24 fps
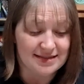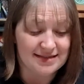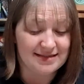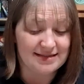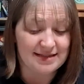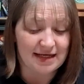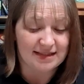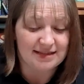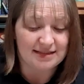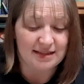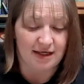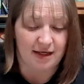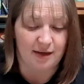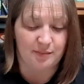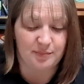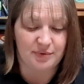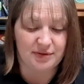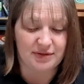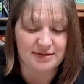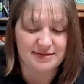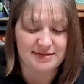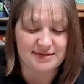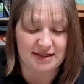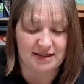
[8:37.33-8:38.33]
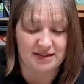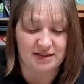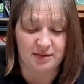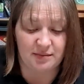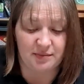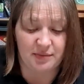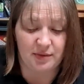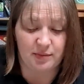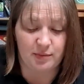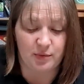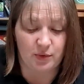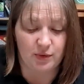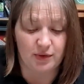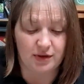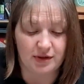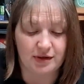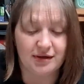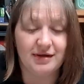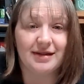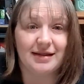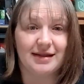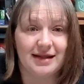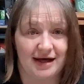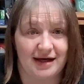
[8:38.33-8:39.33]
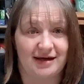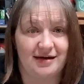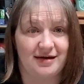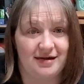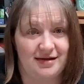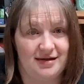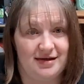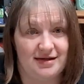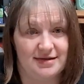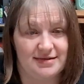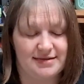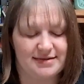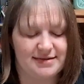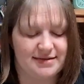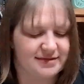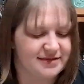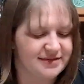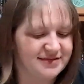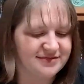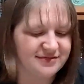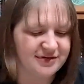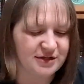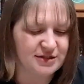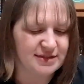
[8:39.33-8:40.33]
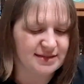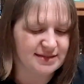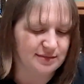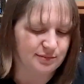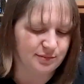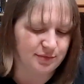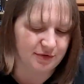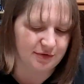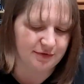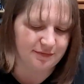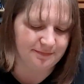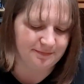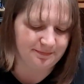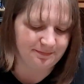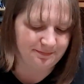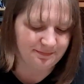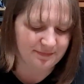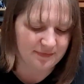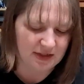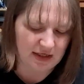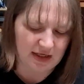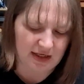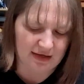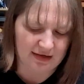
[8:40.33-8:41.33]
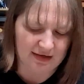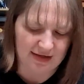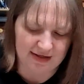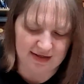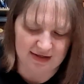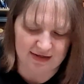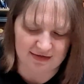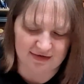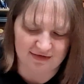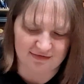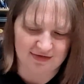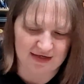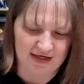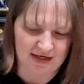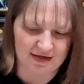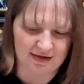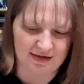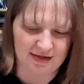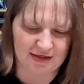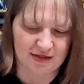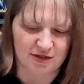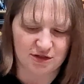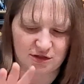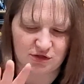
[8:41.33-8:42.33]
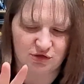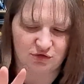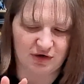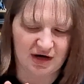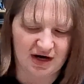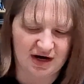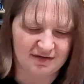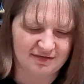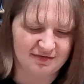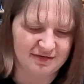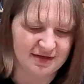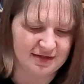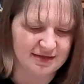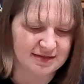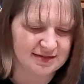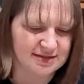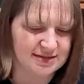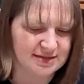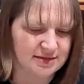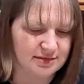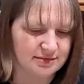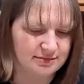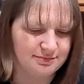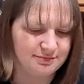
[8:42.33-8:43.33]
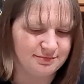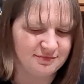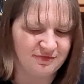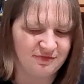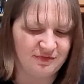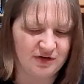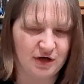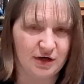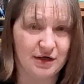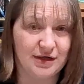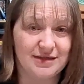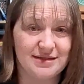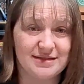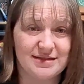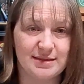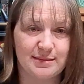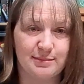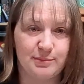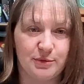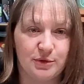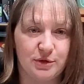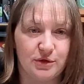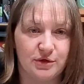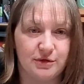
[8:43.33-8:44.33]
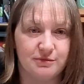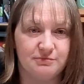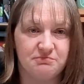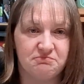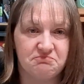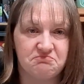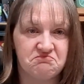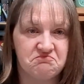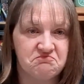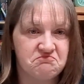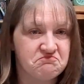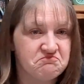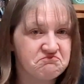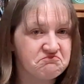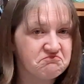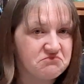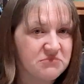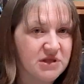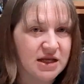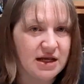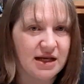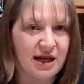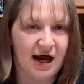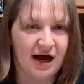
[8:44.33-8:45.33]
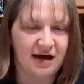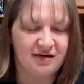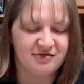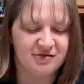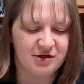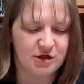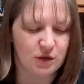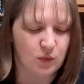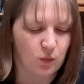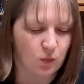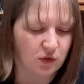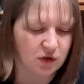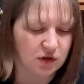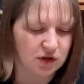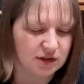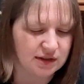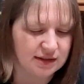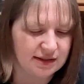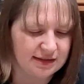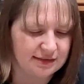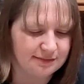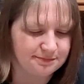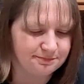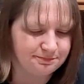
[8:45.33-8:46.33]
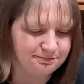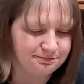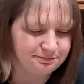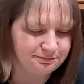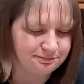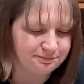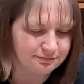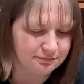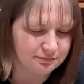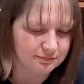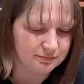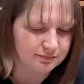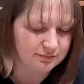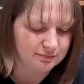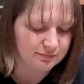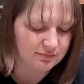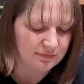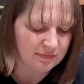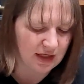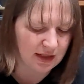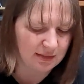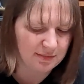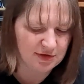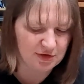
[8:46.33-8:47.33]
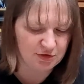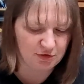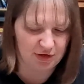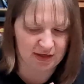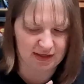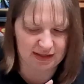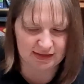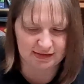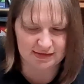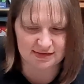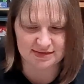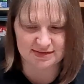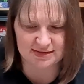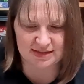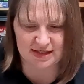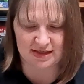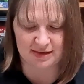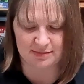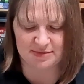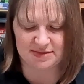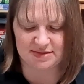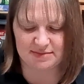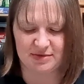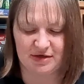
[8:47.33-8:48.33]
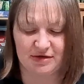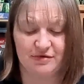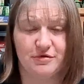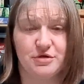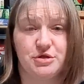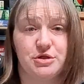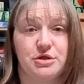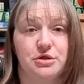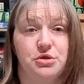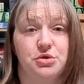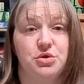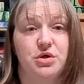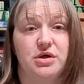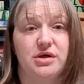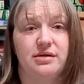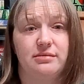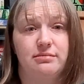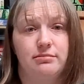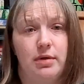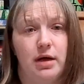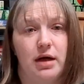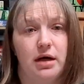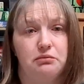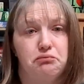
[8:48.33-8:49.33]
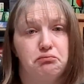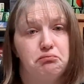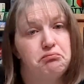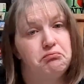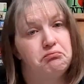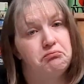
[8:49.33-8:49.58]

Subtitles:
Set up the board like this. It's very simple. I like it. They've got like good graphics, very simple, not very wordy. I mean, granted, this game is made for children, but